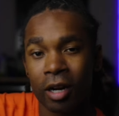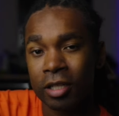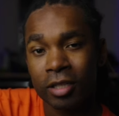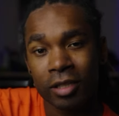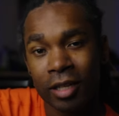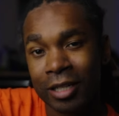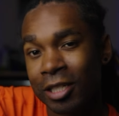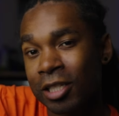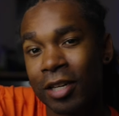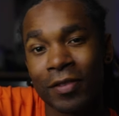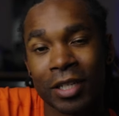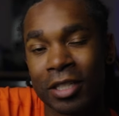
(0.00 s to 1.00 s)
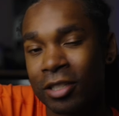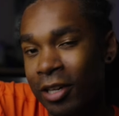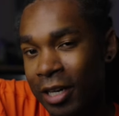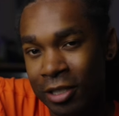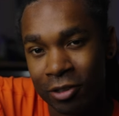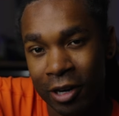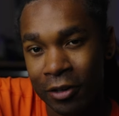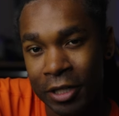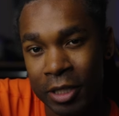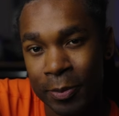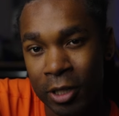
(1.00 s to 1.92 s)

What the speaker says: Honestly, I just love the Easter eggs throughout each